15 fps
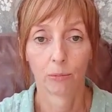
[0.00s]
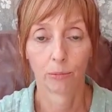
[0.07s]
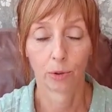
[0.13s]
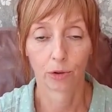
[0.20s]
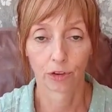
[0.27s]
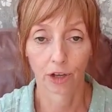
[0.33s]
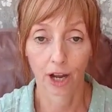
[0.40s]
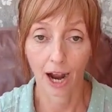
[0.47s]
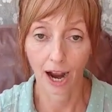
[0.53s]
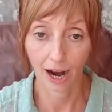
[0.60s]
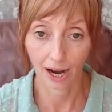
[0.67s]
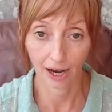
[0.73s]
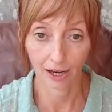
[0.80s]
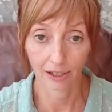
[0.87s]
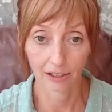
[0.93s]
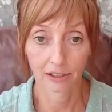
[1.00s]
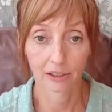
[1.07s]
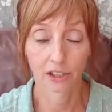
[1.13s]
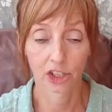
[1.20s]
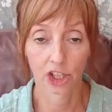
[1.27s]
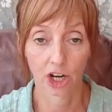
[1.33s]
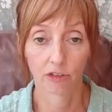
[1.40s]
but there are
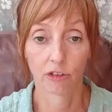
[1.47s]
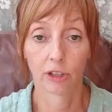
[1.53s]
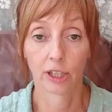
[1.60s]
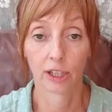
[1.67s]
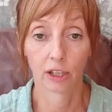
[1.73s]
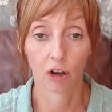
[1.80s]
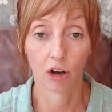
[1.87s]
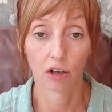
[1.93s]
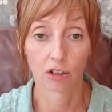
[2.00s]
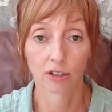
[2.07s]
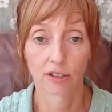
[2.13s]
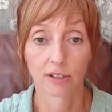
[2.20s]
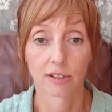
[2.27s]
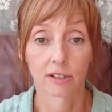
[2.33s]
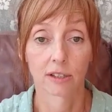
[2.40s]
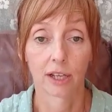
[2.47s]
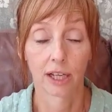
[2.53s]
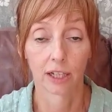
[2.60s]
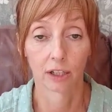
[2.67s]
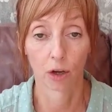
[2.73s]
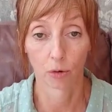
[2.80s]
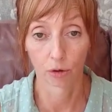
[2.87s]
generally lots
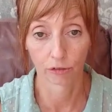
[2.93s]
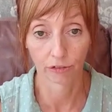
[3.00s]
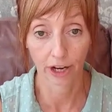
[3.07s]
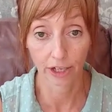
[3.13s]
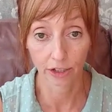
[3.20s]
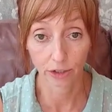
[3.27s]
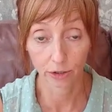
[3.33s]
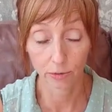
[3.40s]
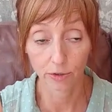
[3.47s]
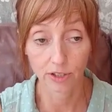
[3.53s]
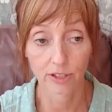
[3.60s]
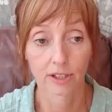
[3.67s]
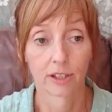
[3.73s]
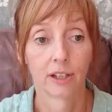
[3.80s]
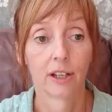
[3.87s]
in local venues.